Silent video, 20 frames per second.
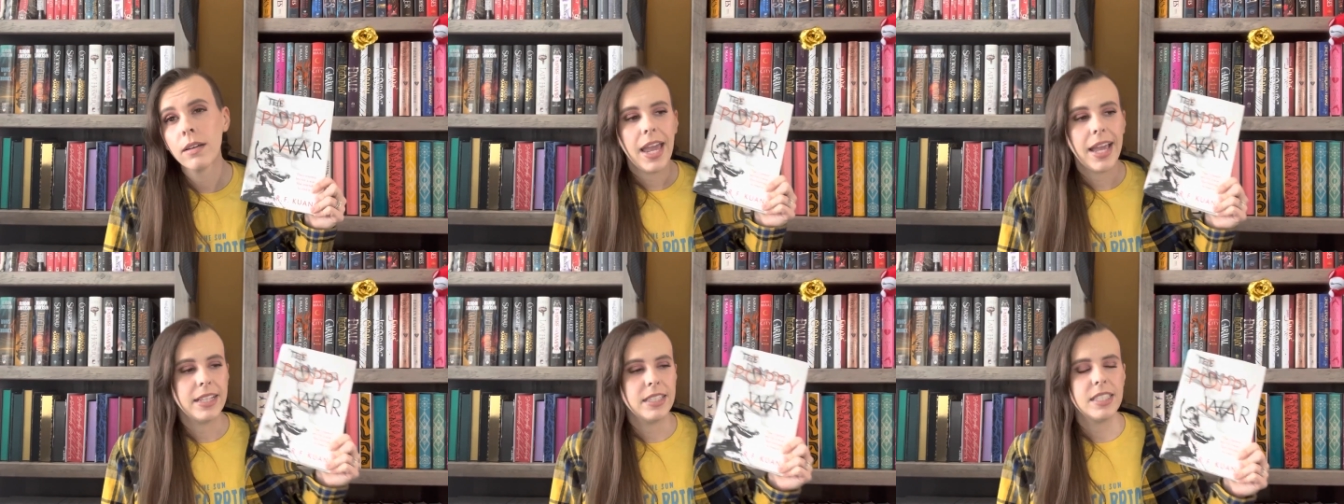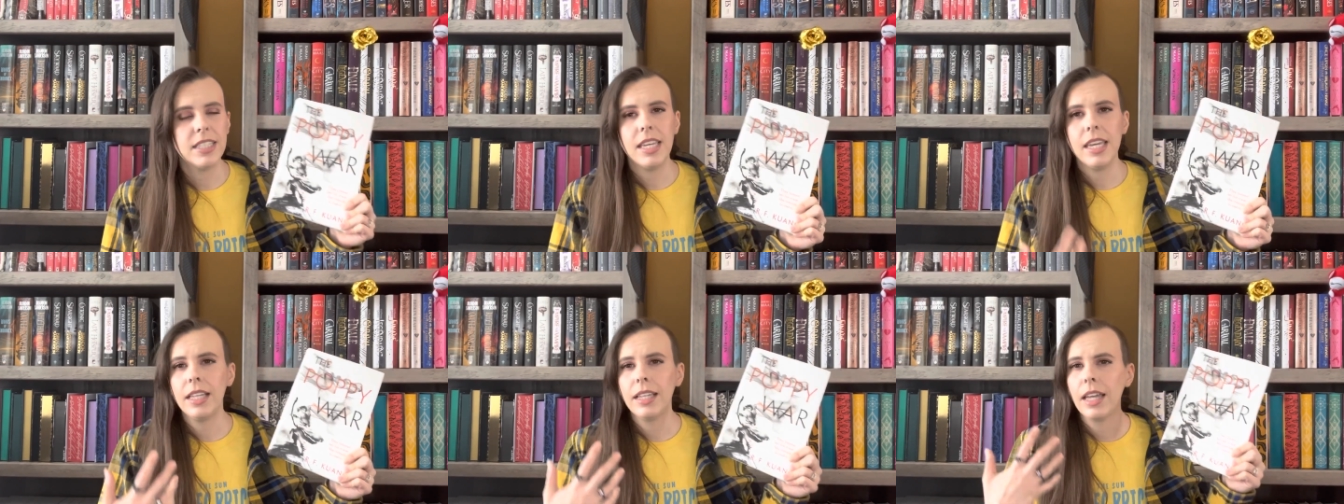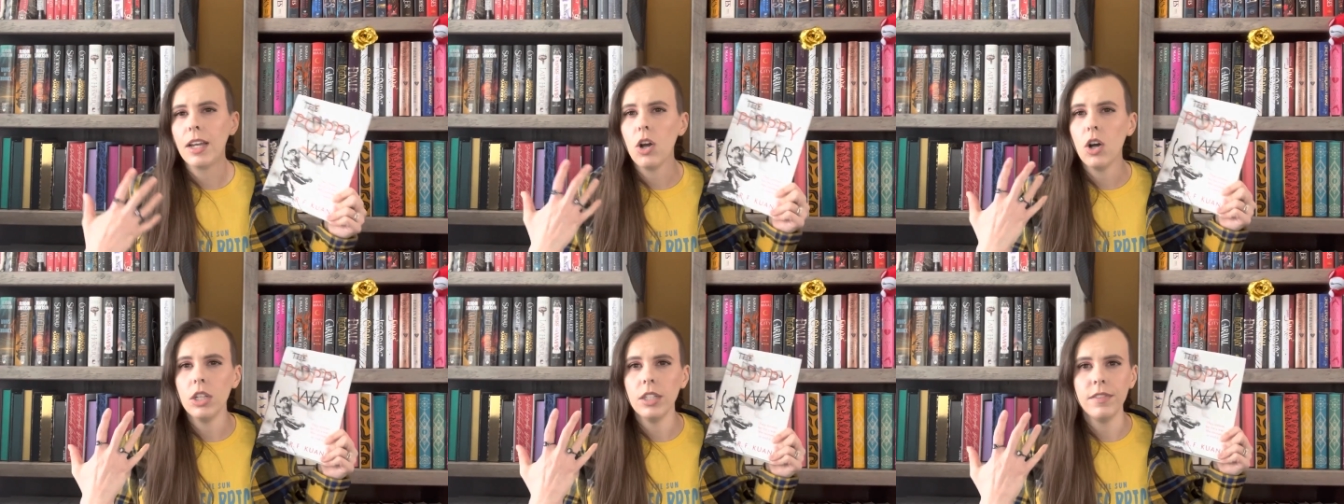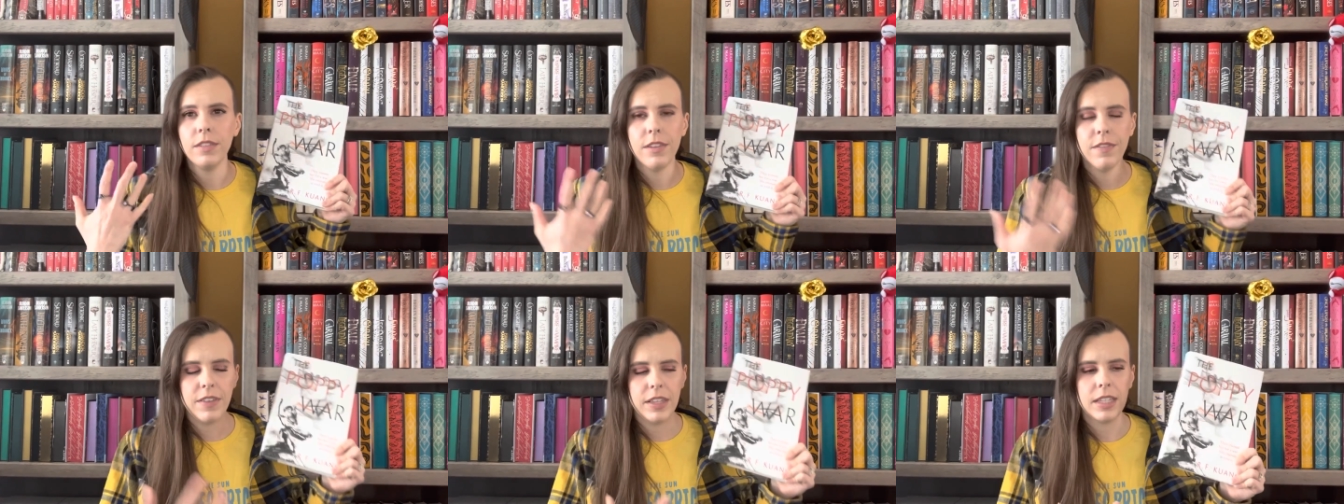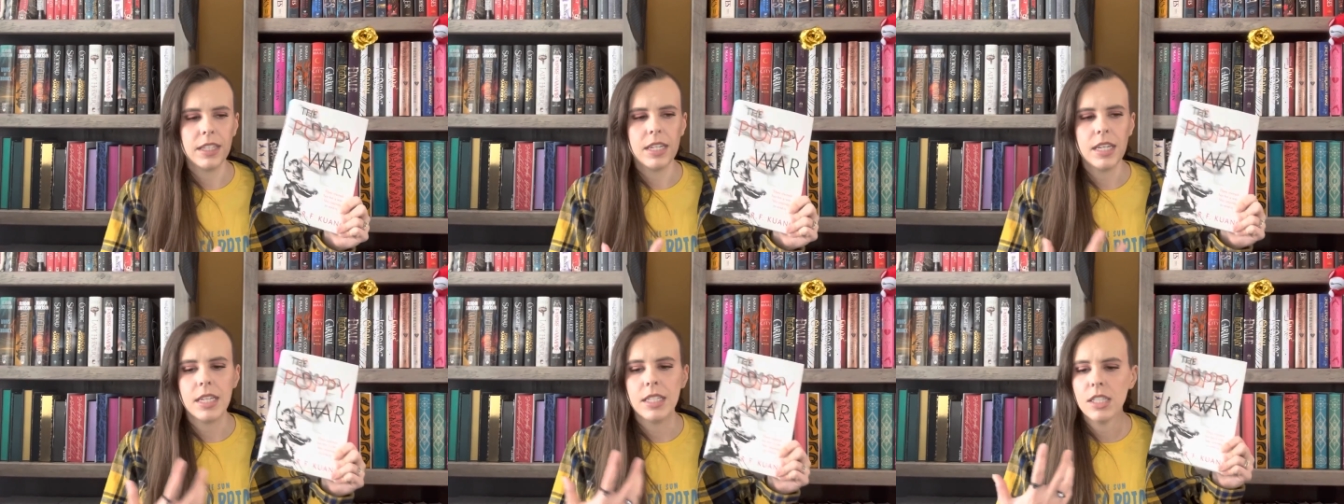and seeing like all of the
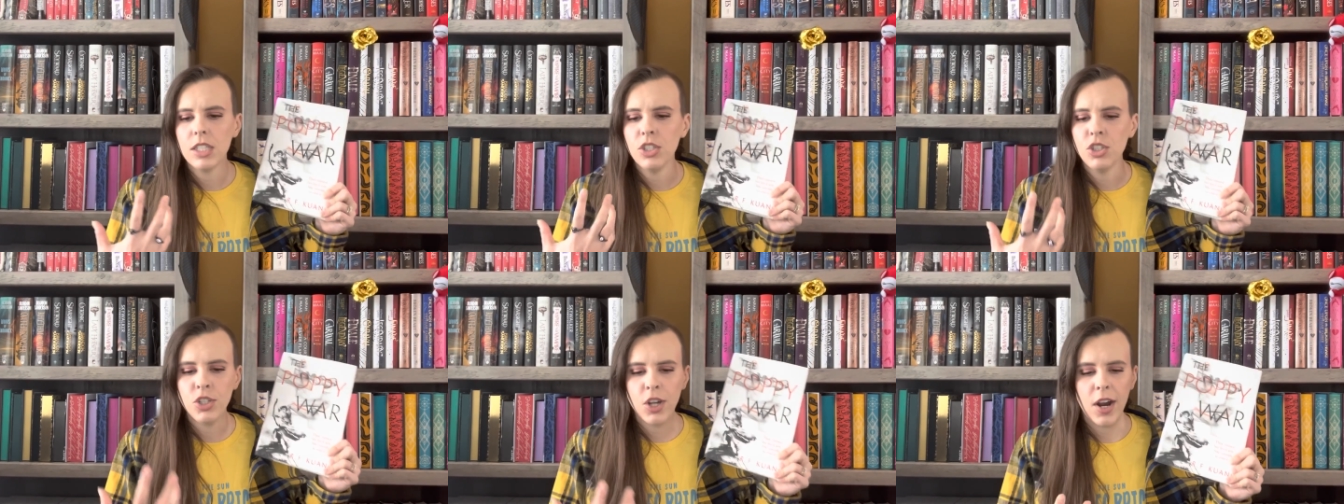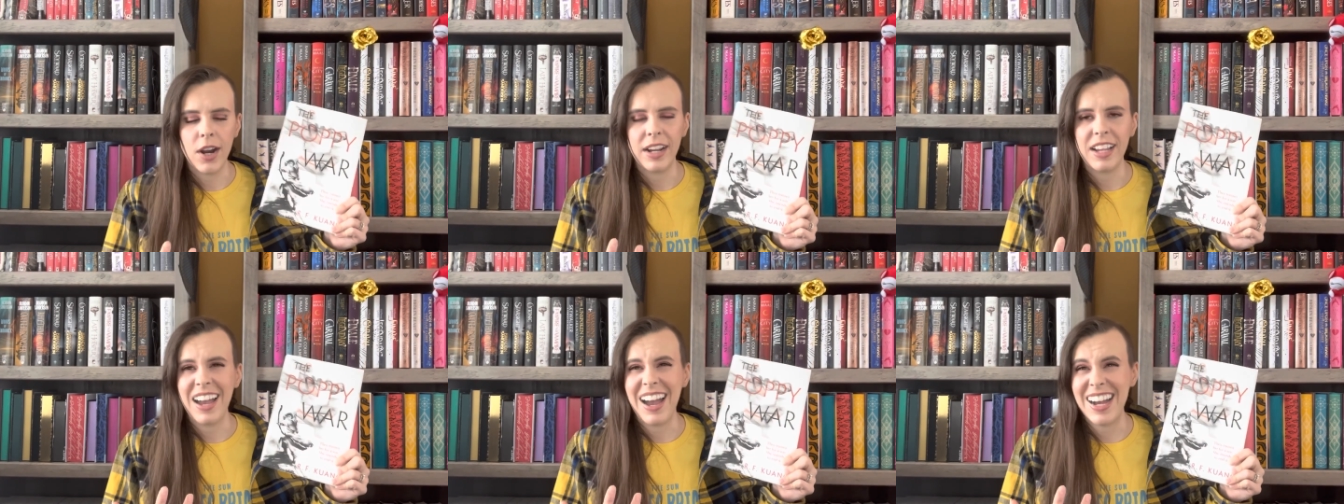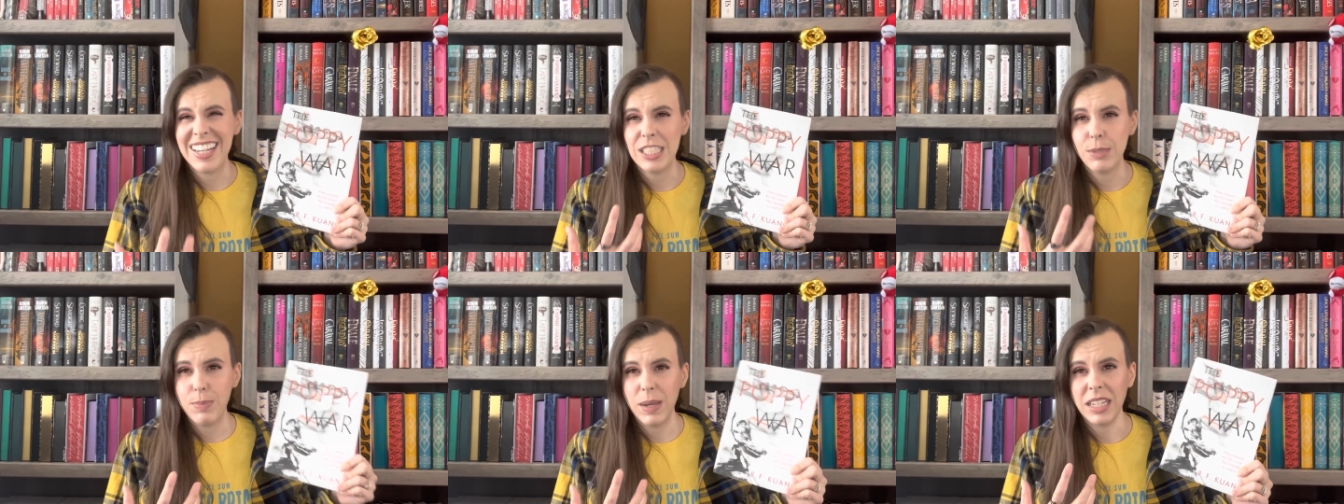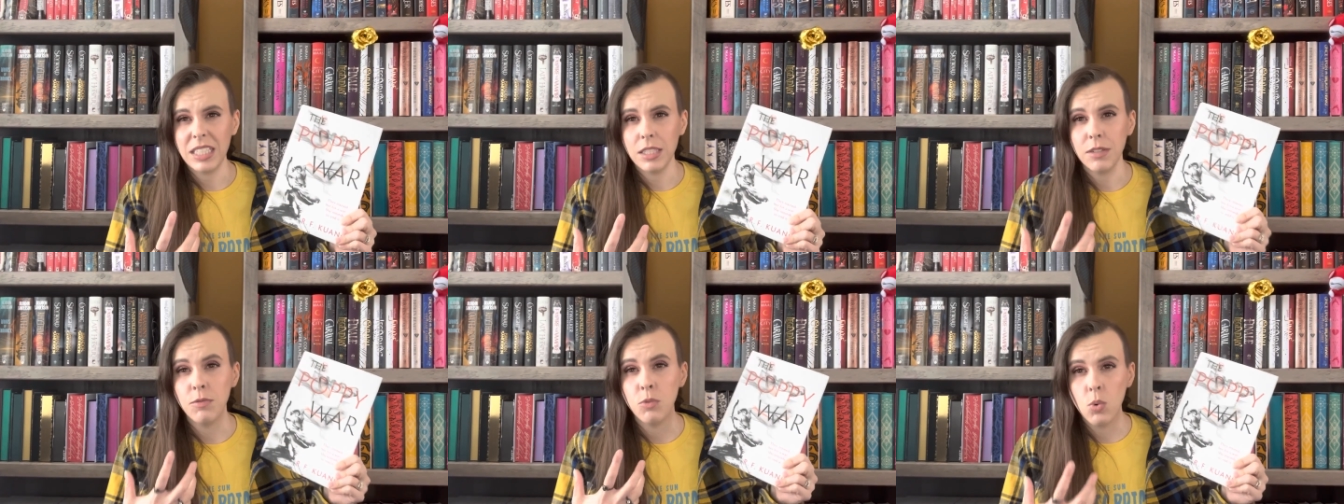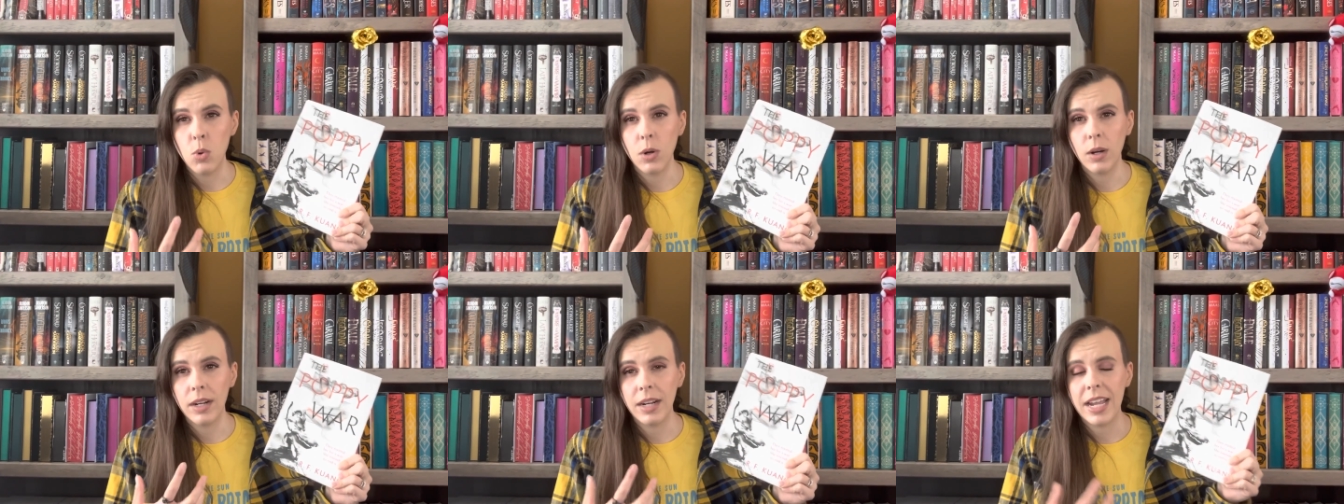villainous dark aspects of war